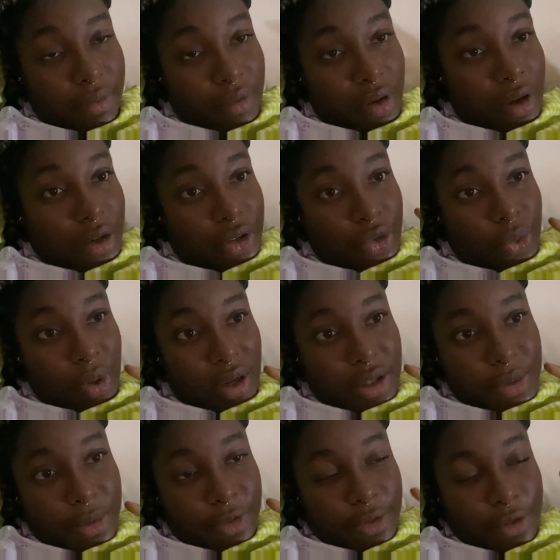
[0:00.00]
gone twice
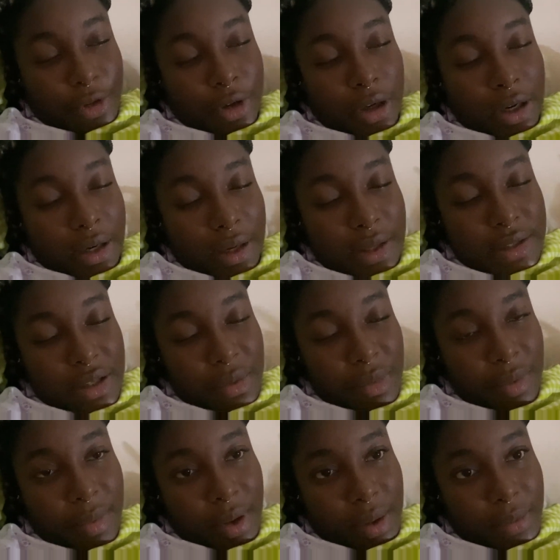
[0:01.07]
before and they sent me
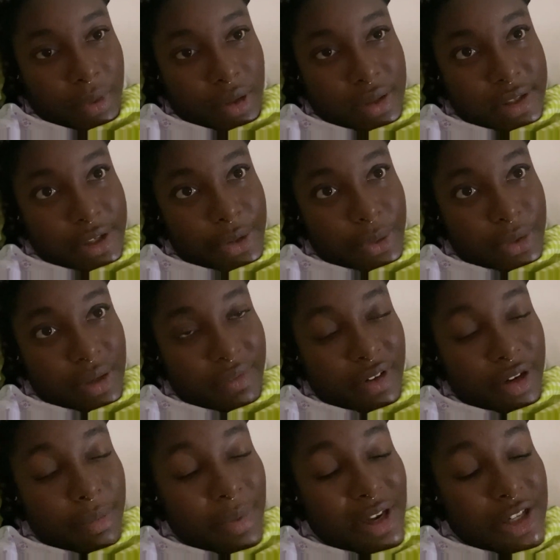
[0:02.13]
back because I don't have any
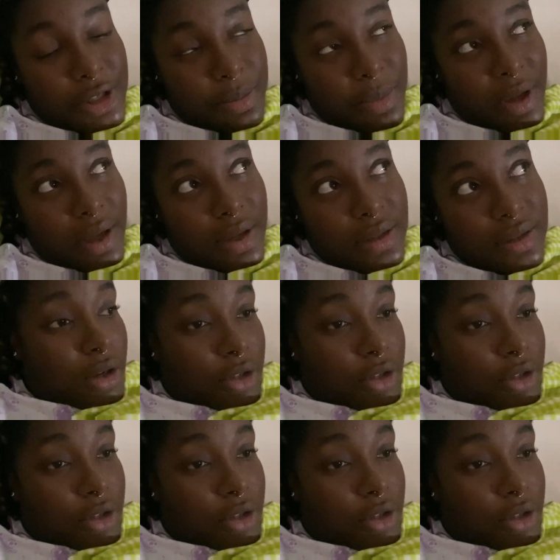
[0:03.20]
bed space.